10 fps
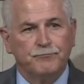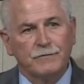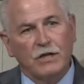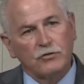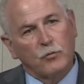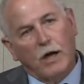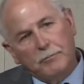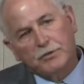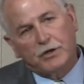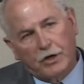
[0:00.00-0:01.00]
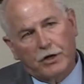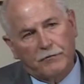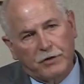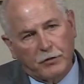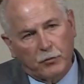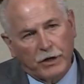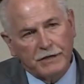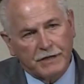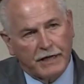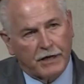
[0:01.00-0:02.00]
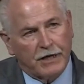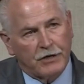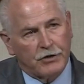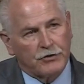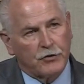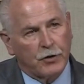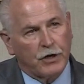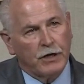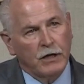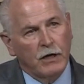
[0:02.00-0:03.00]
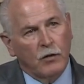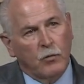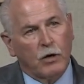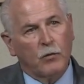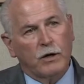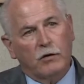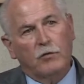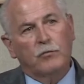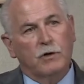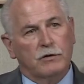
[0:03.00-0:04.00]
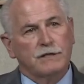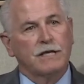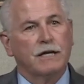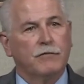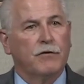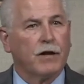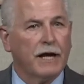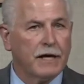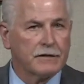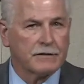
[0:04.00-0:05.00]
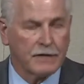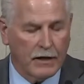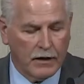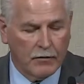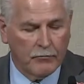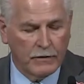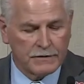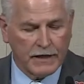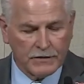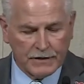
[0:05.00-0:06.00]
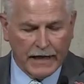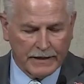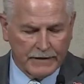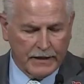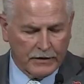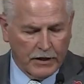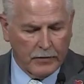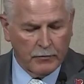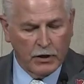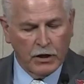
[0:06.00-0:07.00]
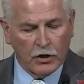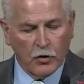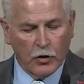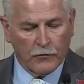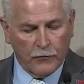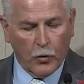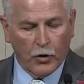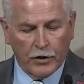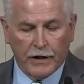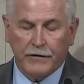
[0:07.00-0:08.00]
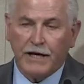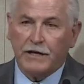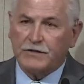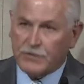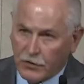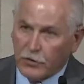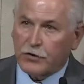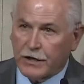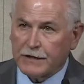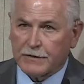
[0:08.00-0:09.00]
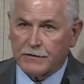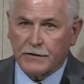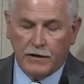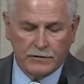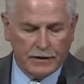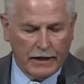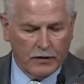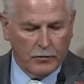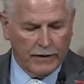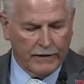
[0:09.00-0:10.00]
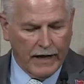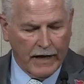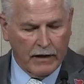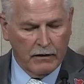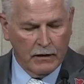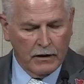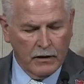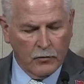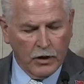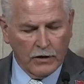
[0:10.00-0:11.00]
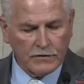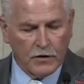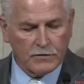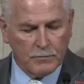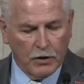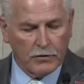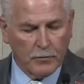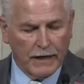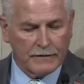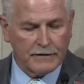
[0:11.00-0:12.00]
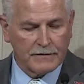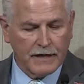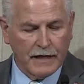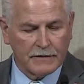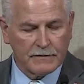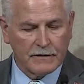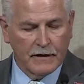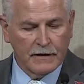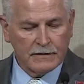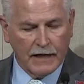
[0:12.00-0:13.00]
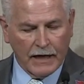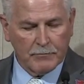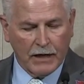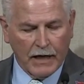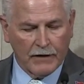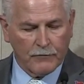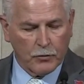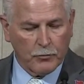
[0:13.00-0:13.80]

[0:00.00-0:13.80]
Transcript: disruption of the retail industry, where we'll receive less sales tax income going forward and the uncertainties associated with that. We also spoke about the state's timeline for